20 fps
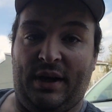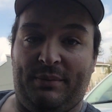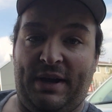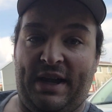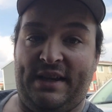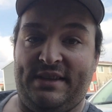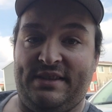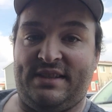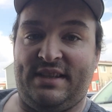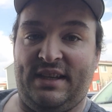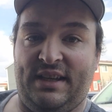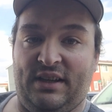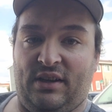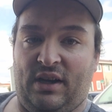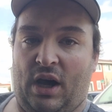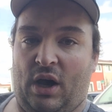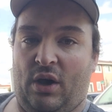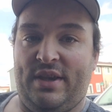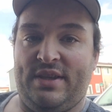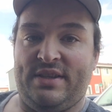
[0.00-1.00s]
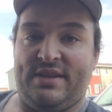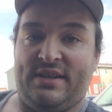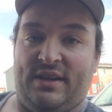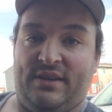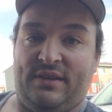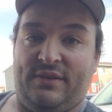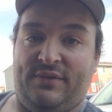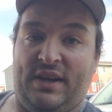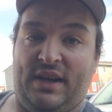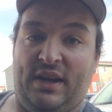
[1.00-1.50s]
main seal, I'll
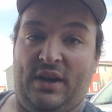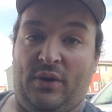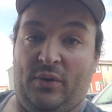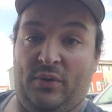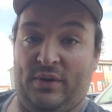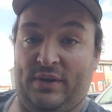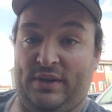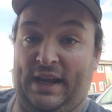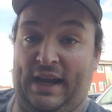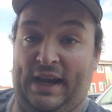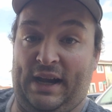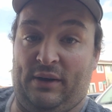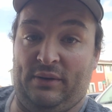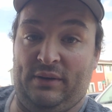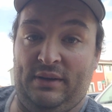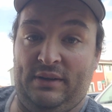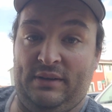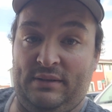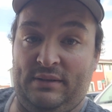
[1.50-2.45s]
insert the video now,